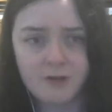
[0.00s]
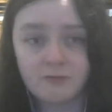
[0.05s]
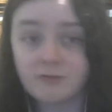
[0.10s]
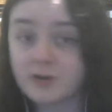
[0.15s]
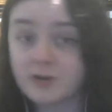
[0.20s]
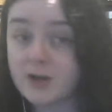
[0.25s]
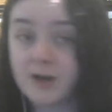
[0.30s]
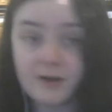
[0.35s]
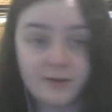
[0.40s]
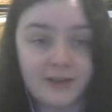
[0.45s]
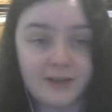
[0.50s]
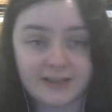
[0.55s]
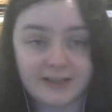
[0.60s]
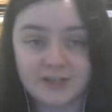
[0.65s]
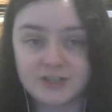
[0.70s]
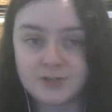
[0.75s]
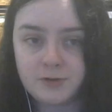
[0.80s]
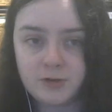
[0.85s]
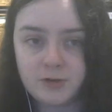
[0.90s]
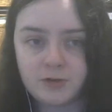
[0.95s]
Regard like
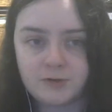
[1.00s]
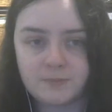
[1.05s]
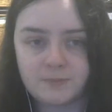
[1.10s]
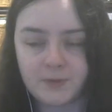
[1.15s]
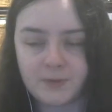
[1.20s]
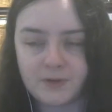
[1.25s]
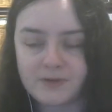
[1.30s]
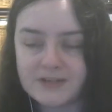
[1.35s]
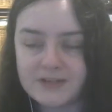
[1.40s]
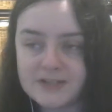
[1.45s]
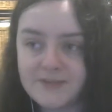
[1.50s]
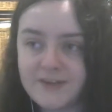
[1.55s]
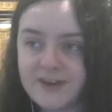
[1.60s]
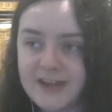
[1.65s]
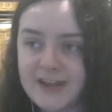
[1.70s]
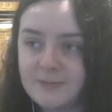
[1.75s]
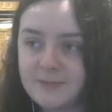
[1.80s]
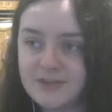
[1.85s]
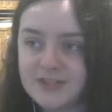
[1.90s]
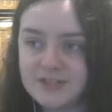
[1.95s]
she's not good because of her
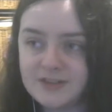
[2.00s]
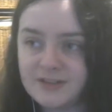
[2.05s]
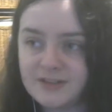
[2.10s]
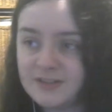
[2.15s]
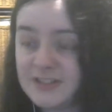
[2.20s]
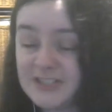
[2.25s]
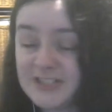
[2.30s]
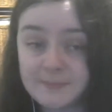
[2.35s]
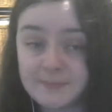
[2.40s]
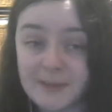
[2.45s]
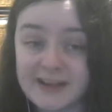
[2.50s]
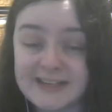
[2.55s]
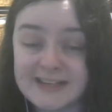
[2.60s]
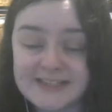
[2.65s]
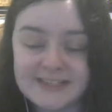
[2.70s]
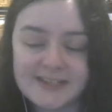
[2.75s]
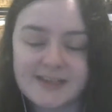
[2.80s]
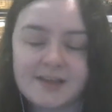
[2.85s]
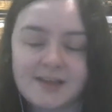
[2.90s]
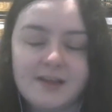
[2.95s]
name; she's good
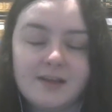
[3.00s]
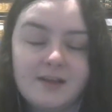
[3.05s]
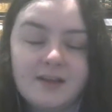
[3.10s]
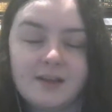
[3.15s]
despite it.